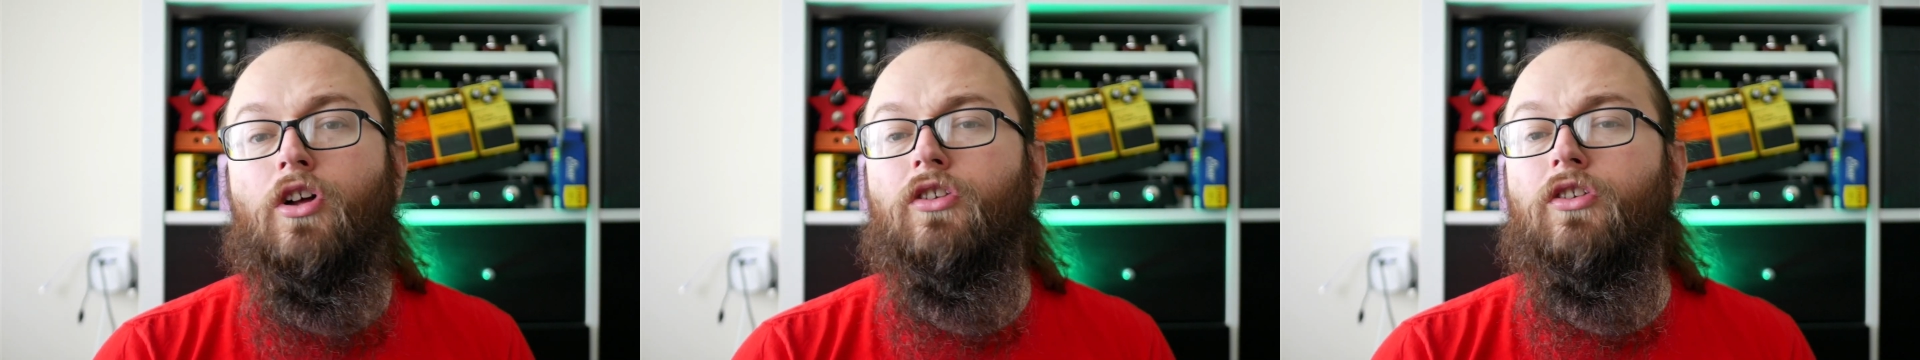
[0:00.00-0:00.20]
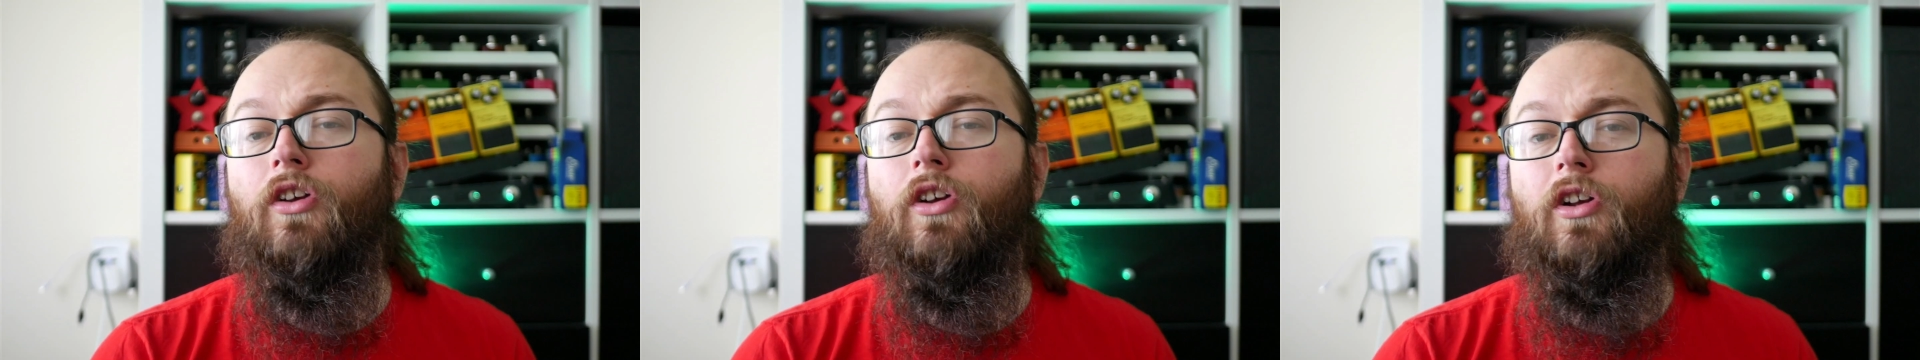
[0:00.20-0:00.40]

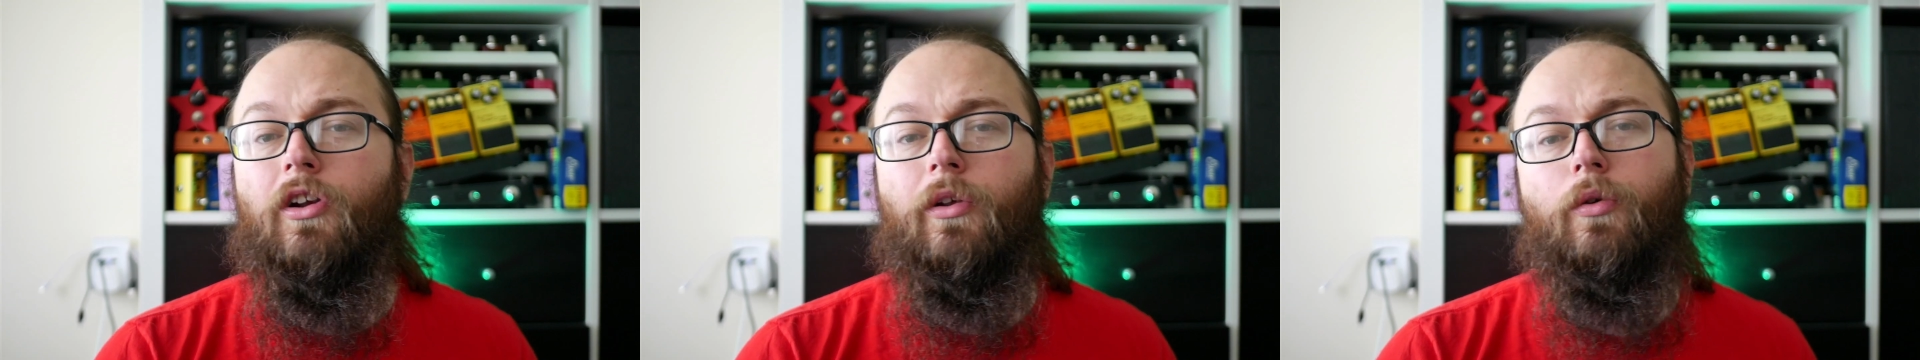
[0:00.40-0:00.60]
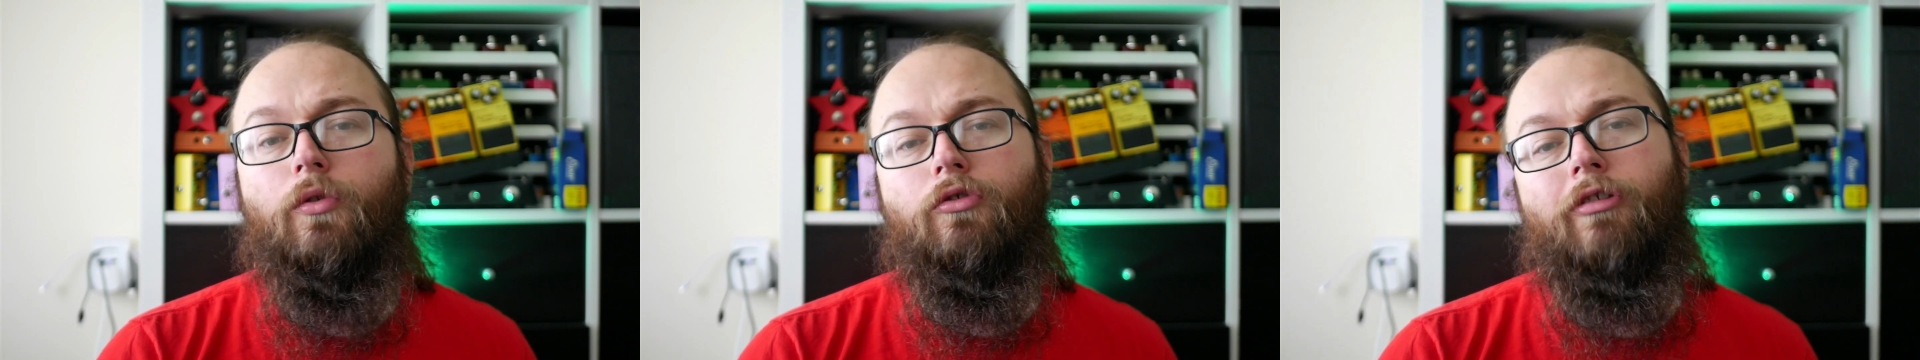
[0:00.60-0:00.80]
to
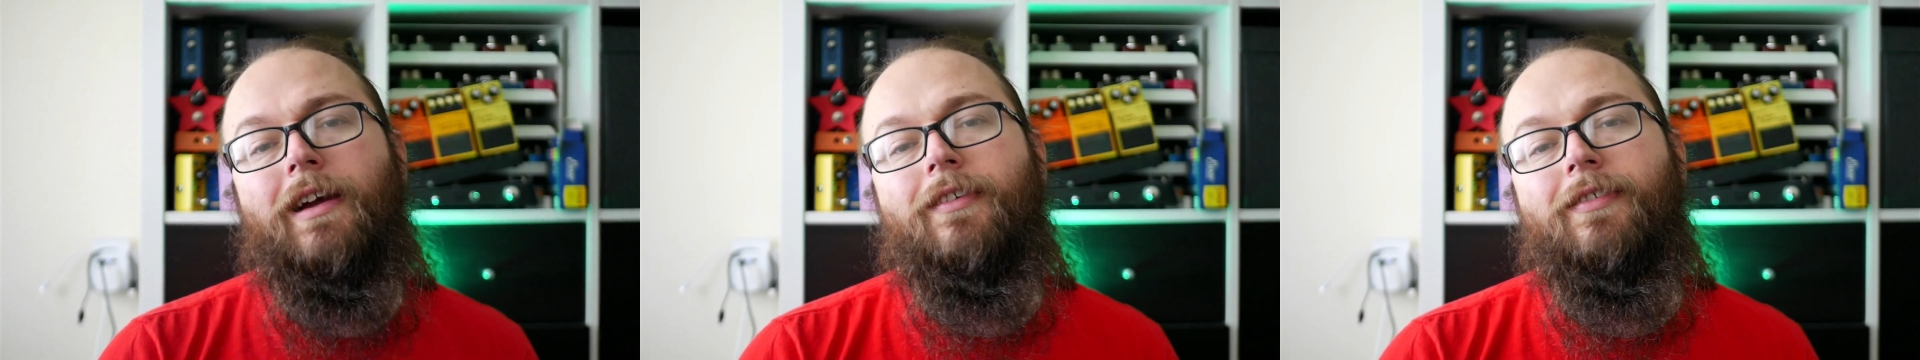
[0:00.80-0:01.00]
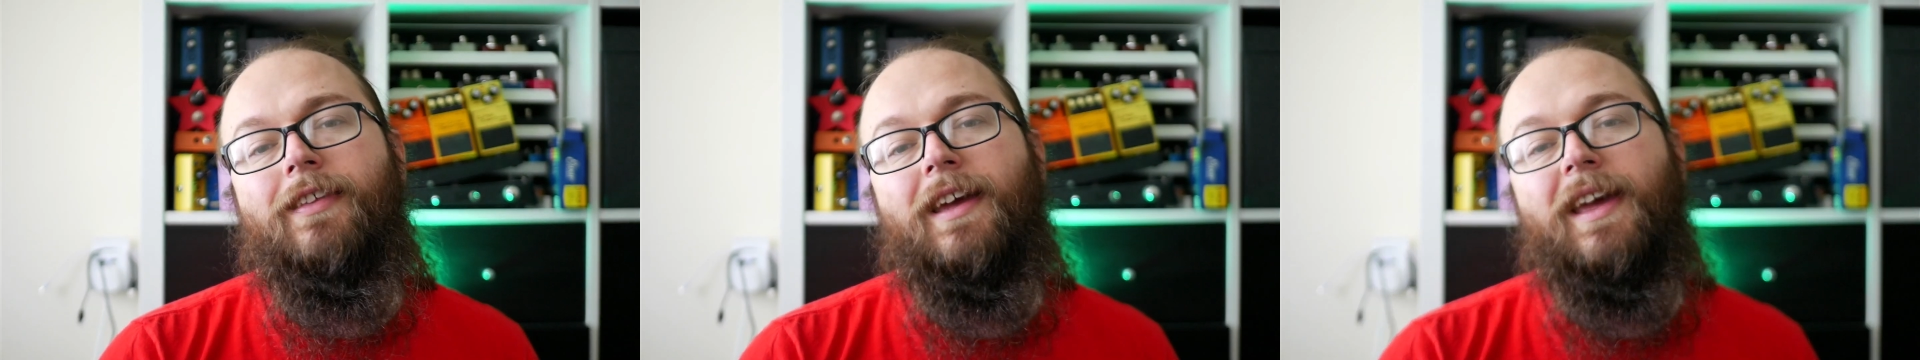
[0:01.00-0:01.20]
glue
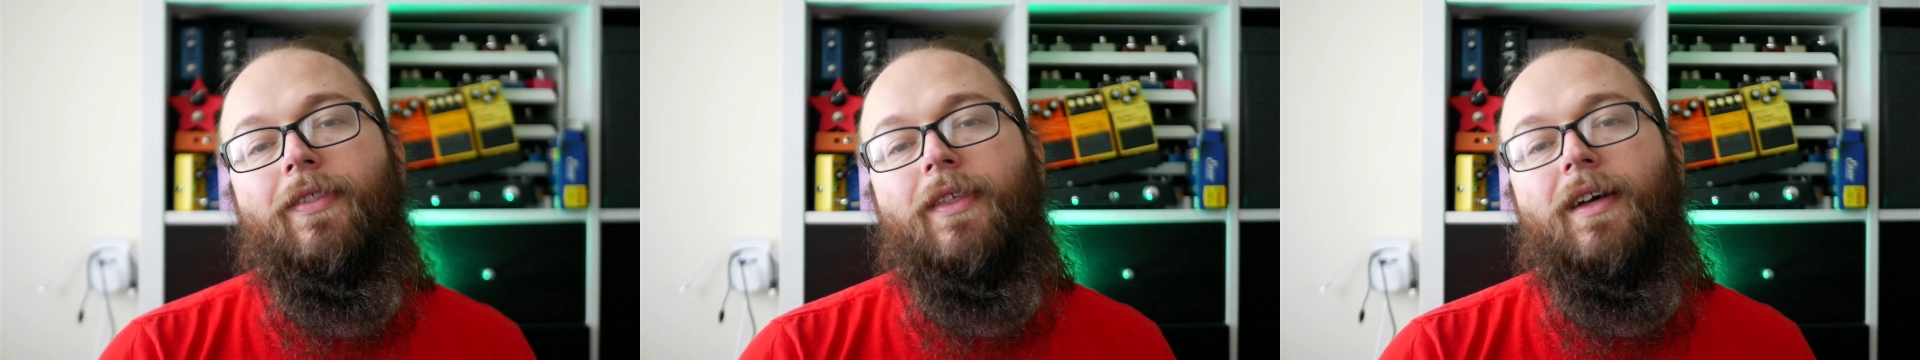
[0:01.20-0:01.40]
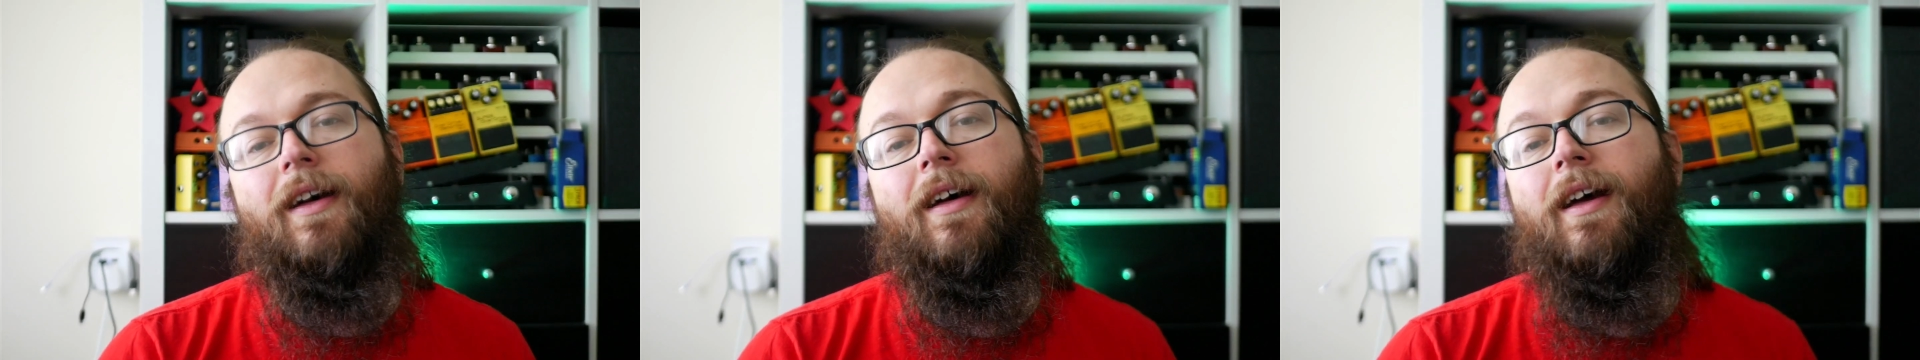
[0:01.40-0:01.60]
tracks
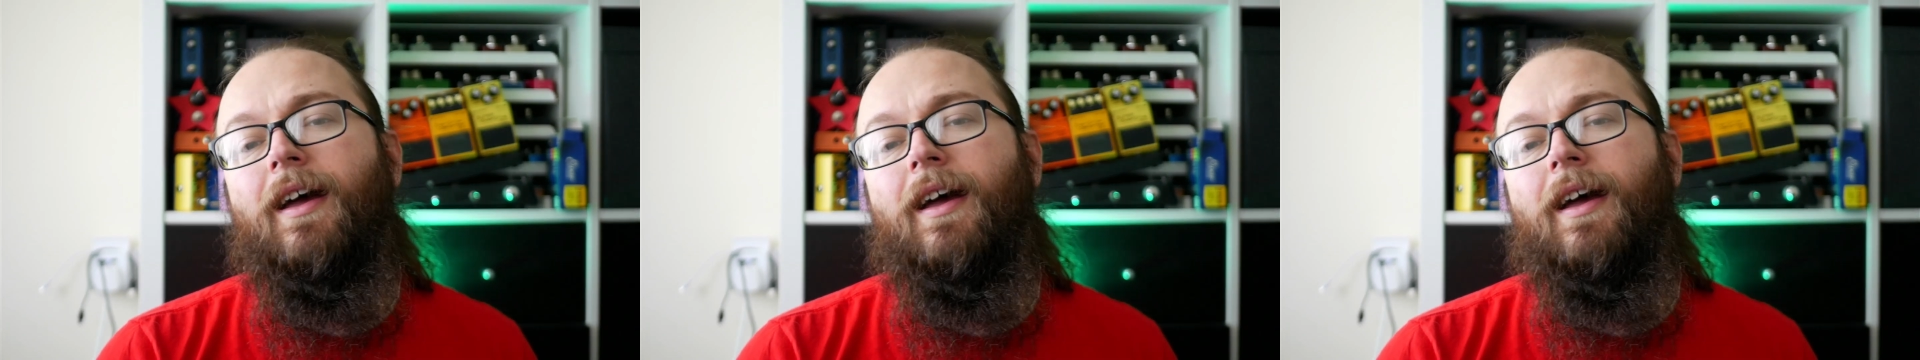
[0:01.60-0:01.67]
together